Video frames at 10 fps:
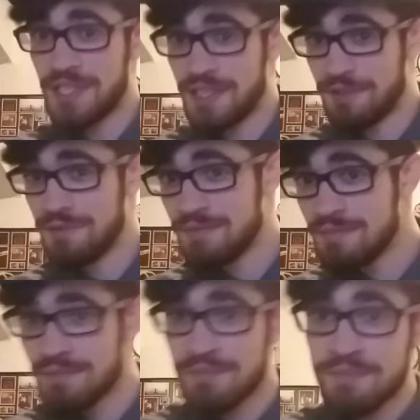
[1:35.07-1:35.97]
down.
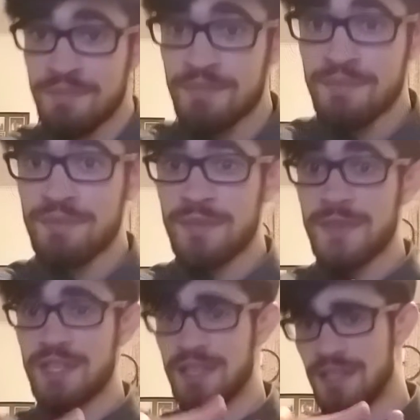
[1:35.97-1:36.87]

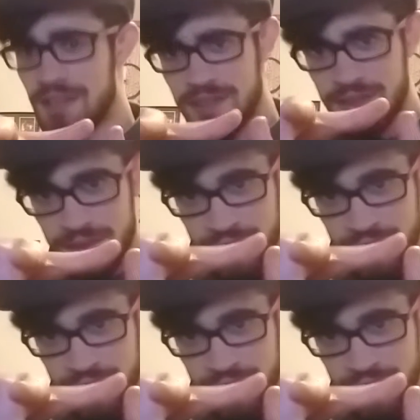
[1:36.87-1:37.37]
And